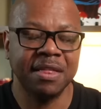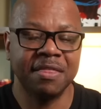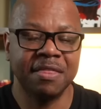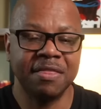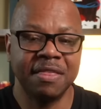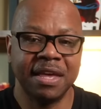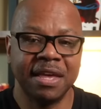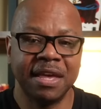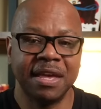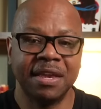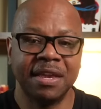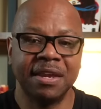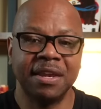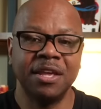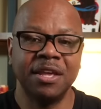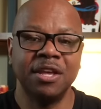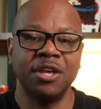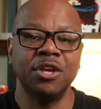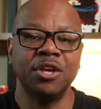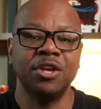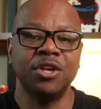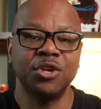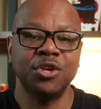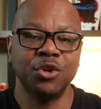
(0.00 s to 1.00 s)
then
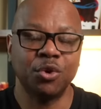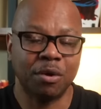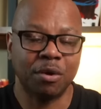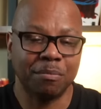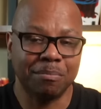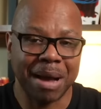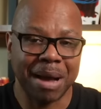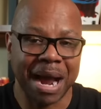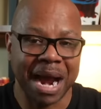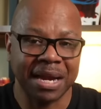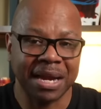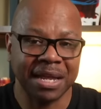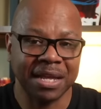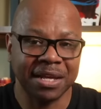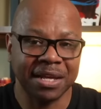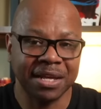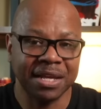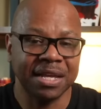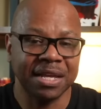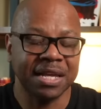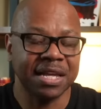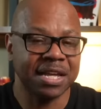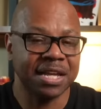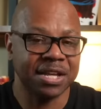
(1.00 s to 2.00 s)
your abiding
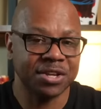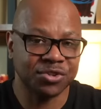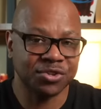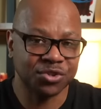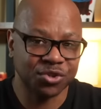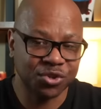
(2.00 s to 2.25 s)
is